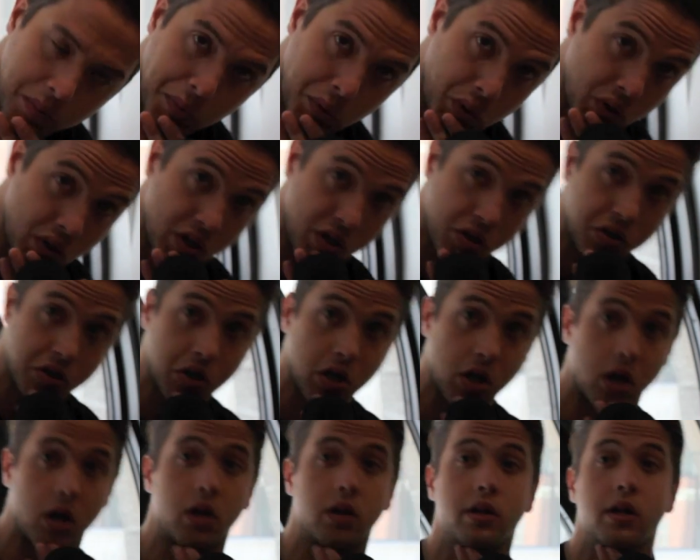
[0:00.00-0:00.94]
musician
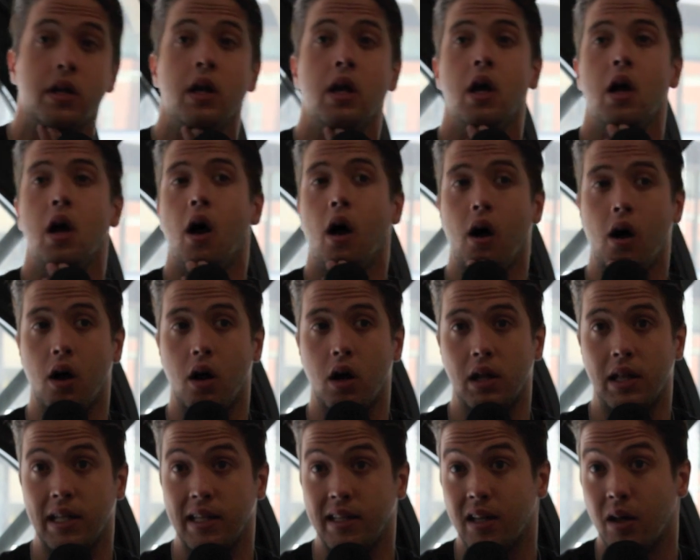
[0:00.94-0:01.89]
called
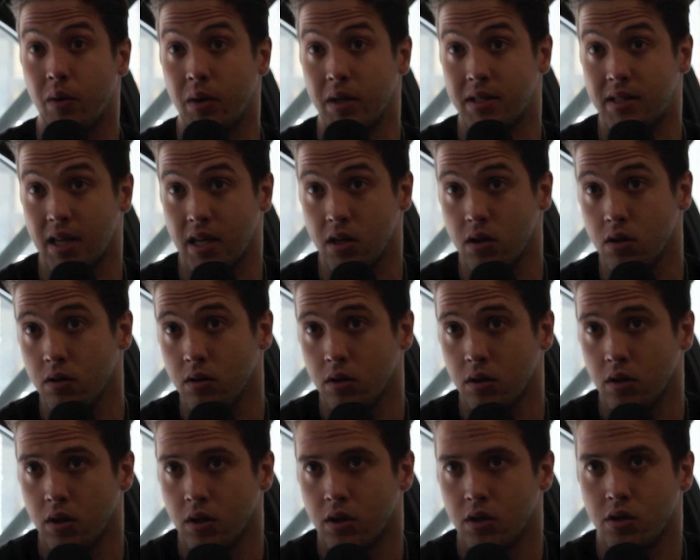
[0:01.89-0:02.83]
Linda Briseño.
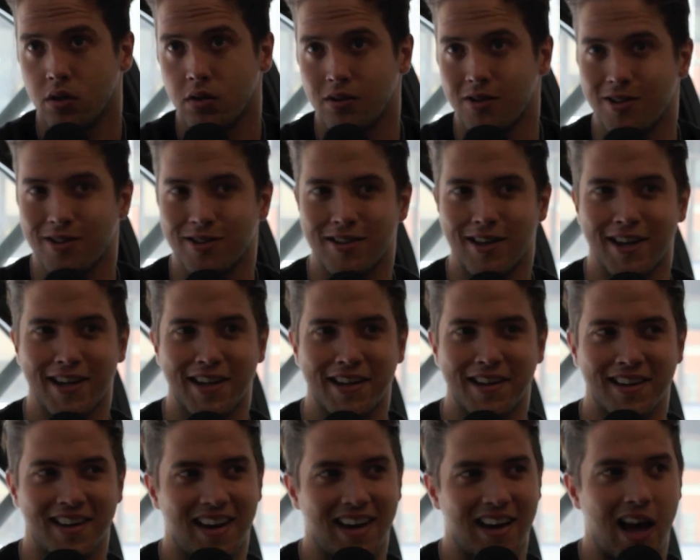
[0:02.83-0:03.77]
She's
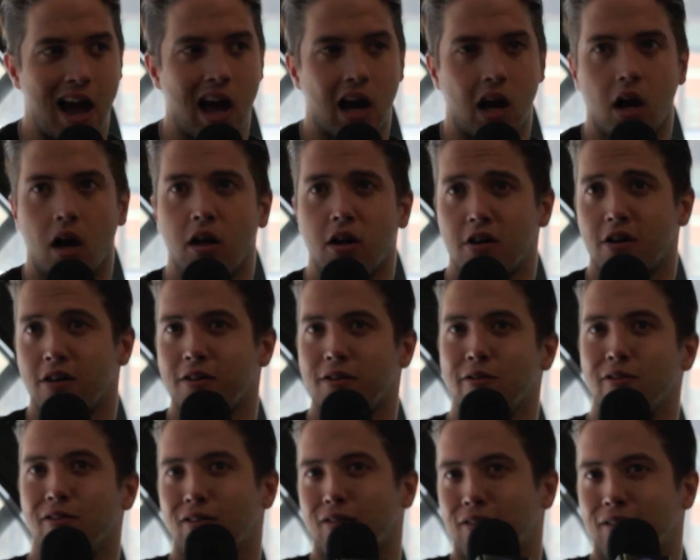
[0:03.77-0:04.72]
like, I call her
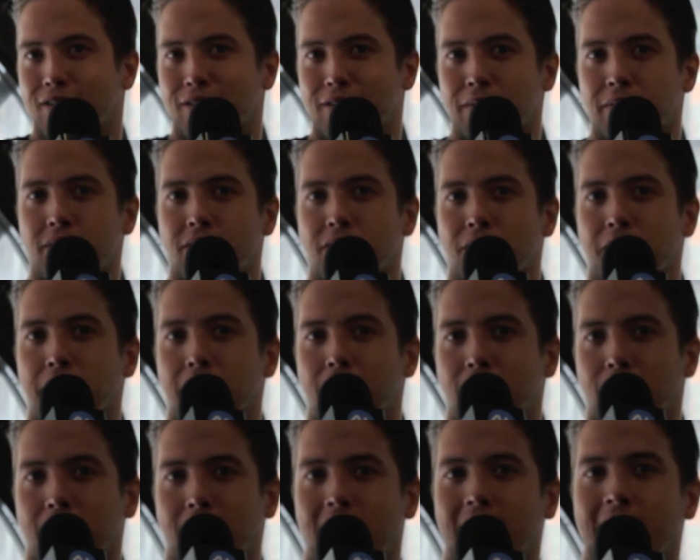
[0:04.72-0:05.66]

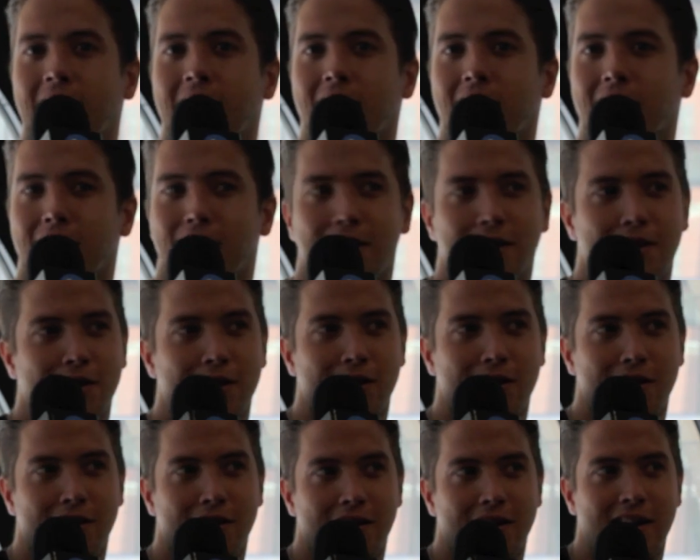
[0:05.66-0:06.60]
the
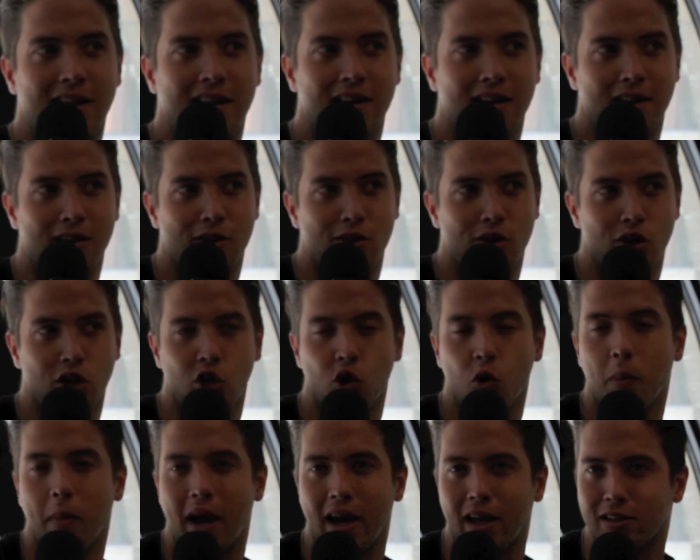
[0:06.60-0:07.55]

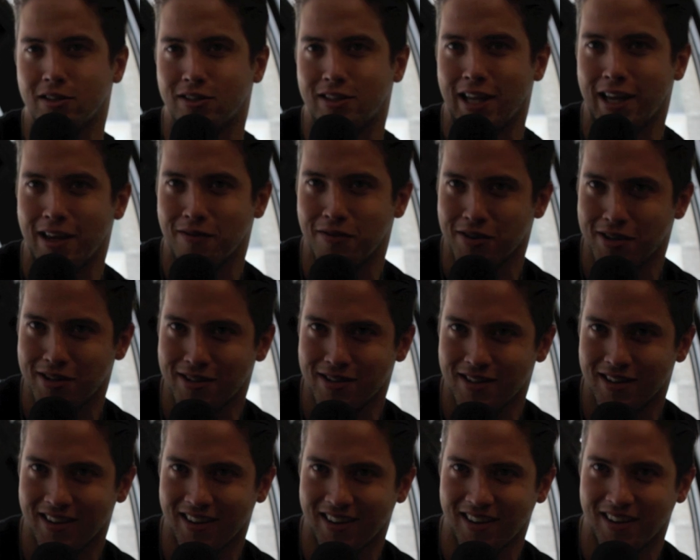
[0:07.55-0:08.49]
new Miles
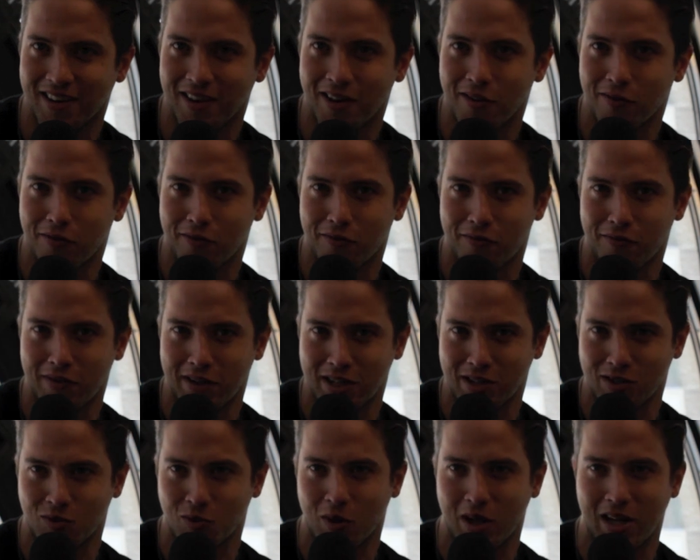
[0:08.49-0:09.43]
Davis of
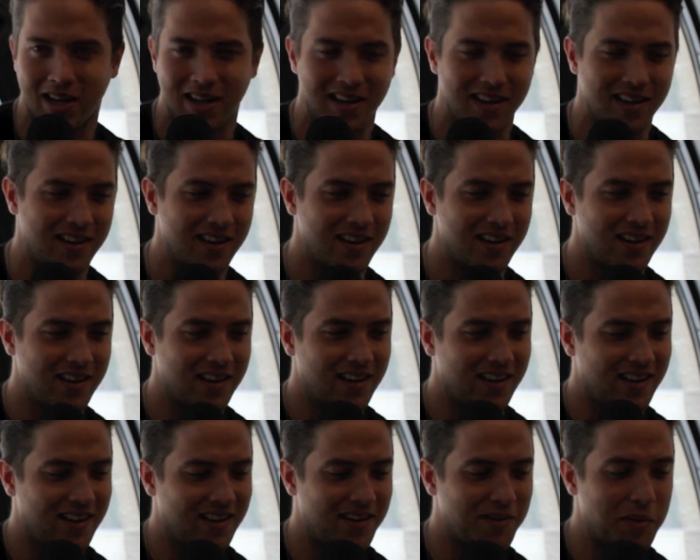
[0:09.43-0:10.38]
Venezuela,
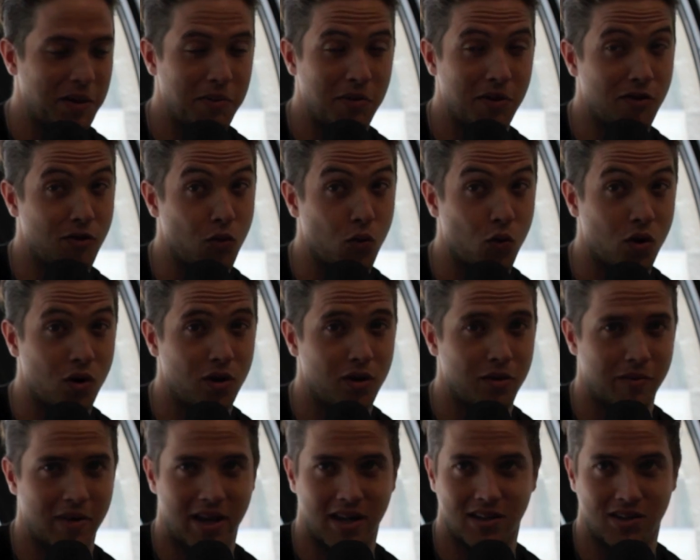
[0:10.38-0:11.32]
maybe of the
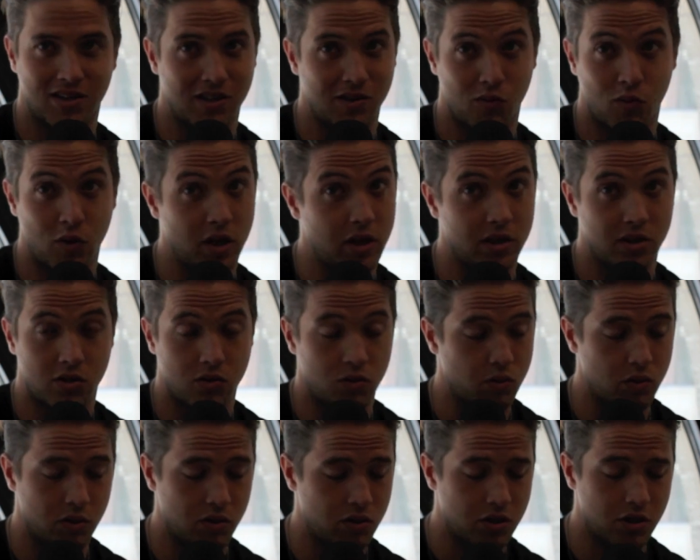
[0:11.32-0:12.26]
world, man. It's
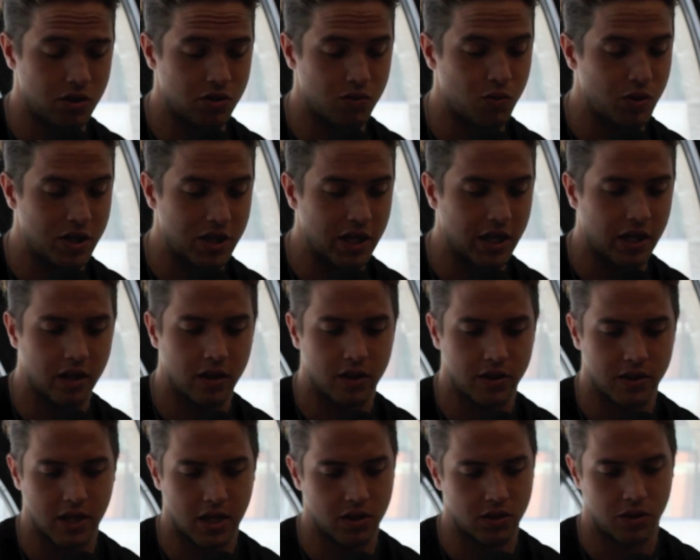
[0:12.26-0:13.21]
just
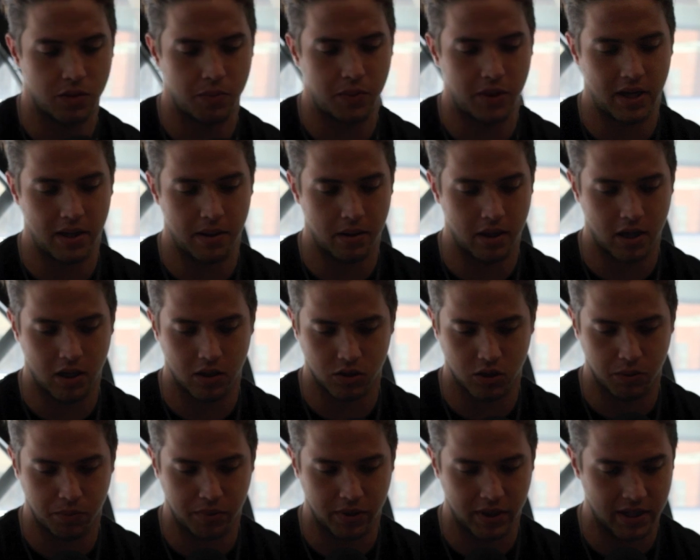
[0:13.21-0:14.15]
ridiculous how she
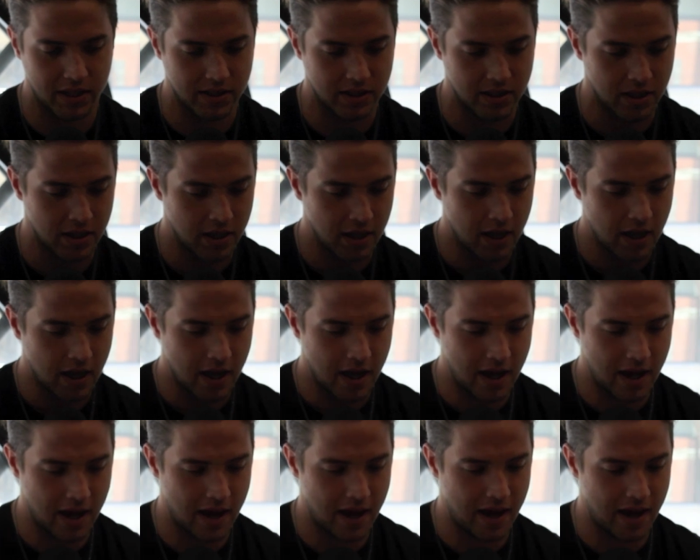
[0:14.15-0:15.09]
plays,
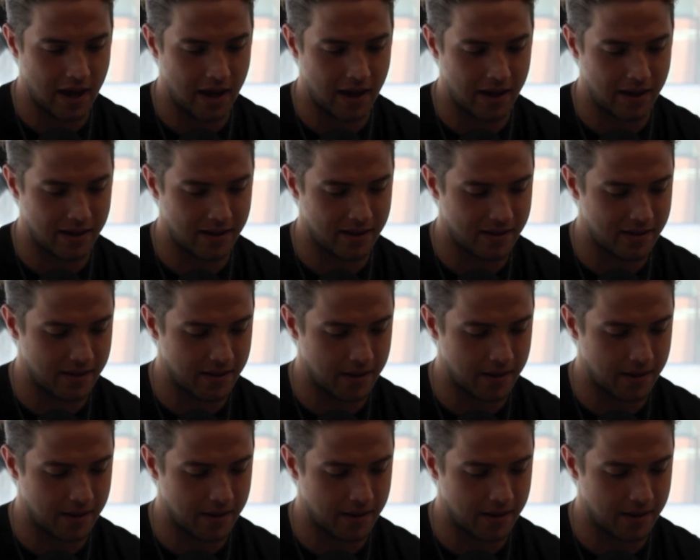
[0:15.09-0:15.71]
and